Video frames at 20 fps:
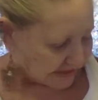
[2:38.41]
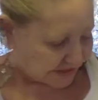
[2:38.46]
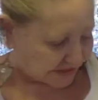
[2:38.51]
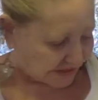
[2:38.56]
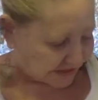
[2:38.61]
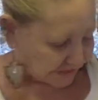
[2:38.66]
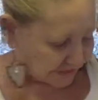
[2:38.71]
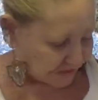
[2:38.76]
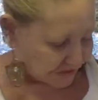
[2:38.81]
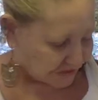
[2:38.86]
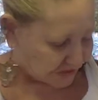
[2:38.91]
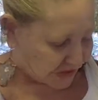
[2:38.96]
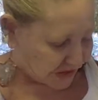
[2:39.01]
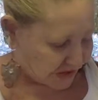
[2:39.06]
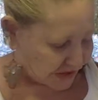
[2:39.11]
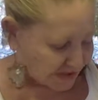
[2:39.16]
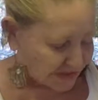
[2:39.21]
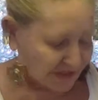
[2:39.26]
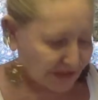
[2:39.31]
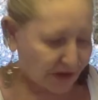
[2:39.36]
you know, those
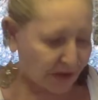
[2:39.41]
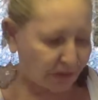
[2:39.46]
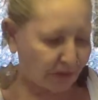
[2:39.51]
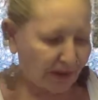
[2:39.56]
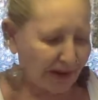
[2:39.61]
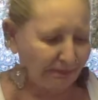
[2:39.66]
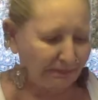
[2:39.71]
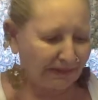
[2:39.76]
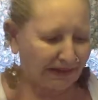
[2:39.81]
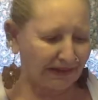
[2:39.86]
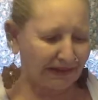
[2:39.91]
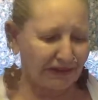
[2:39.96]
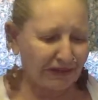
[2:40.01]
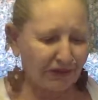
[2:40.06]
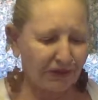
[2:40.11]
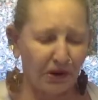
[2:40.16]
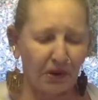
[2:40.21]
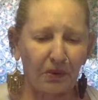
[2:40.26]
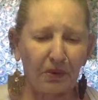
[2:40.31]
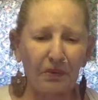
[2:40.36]
cards go up and
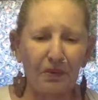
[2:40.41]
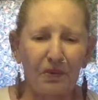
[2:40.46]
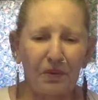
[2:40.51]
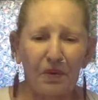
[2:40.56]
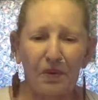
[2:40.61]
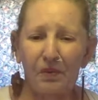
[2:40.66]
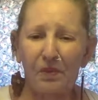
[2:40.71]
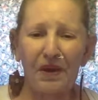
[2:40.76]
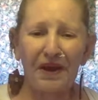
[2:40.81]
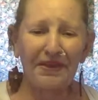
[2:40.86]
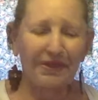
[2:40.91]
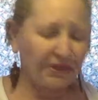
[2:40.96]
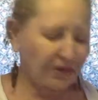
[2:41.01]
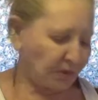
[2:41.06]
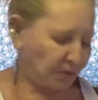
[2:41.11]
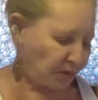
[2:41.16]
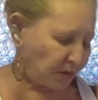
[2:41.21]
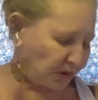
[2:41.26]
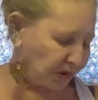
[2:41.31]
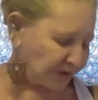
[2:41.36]
you go, what in
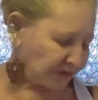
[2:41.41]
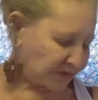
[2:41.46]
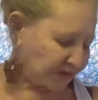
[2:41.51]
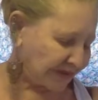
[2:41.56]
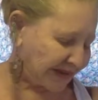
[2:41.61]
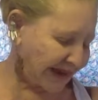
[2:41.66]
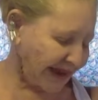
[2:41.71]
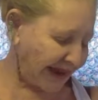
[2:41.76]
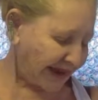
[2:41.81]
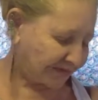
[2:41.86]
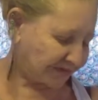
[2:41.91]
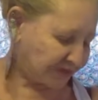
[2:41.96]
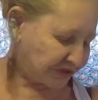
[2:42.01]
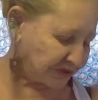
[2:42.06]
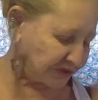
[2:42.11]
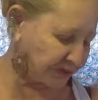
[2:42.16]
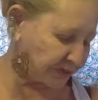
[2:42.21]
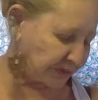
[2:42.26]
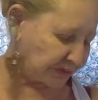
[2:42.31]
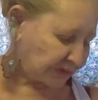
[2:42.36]
the world do they have
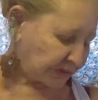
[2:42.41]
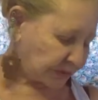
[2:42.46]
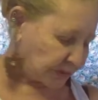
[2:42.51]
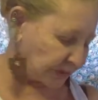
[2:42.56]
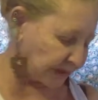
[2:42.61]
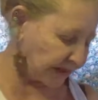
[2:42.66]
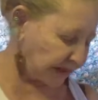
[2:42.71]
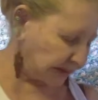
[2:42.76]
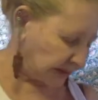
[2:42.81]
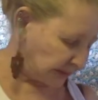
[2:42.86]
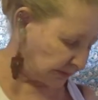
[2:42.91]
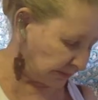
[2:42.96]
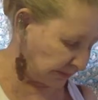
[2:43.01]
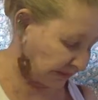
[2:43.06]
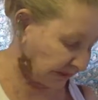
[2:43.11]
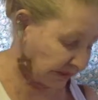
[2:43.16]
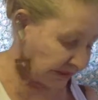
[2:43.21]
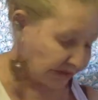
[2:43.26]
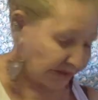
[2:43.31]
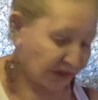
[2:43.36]
to do with the reading?
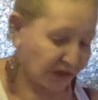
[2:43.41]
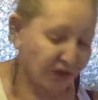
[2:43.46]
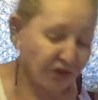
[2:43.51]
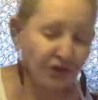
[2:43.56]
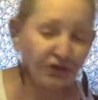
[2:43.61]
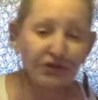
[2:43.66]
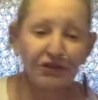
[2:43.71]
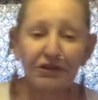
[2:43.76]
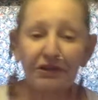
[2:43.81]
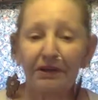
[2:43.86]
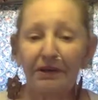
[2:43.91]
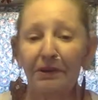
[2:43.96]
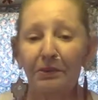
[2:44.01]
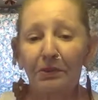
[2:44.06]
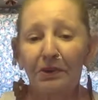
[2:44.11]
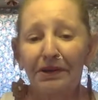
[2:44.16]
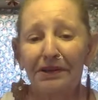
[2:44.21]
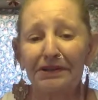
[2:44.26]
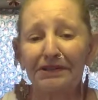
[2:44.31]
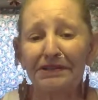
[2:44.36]
But it usually
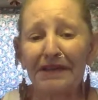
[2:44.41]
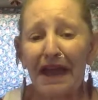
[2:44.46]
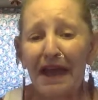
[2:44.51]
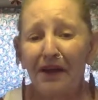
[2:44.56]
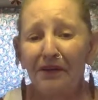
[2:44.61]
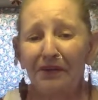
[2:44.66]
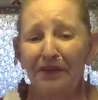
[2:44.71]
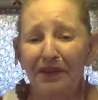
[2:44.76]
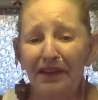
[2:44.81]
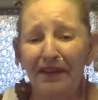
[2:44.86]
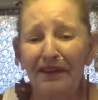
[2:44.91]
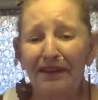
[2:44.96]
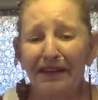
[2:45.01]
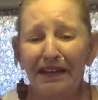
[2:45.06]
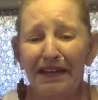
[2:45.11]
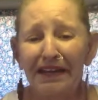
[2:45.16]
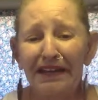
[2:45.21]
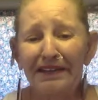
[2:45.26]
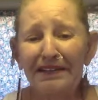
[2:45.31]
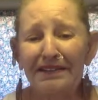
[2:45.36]
works out.
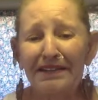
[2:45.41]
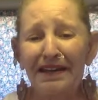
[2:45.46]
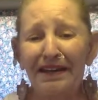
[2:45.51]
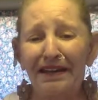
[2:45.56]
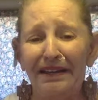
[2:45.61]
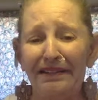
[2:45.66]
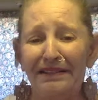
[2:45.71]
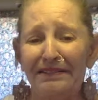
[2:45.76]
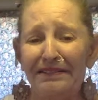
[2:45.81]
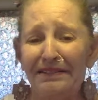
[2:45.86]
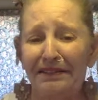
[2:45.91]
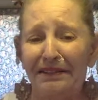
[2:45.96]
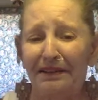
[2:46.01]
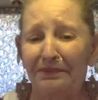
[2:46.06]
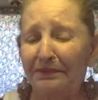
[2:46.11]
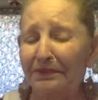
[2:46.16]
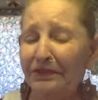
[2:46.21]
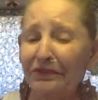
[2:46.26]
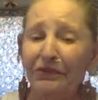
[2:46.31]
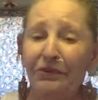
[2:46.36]
it does. And
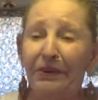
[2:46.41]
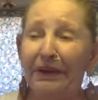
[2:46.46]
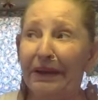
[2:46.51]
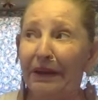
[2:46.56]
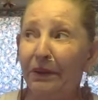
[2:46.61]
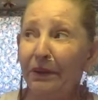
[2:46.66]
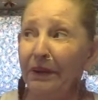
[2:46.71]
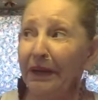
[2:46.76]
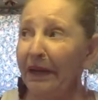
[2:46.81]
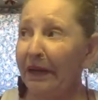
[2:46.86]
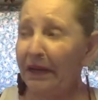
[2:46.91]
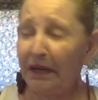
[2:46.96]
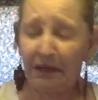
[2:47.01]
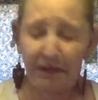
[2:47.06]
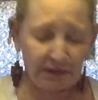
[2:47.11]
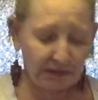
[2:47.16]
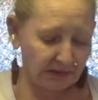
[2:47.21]
I'm just going, okay.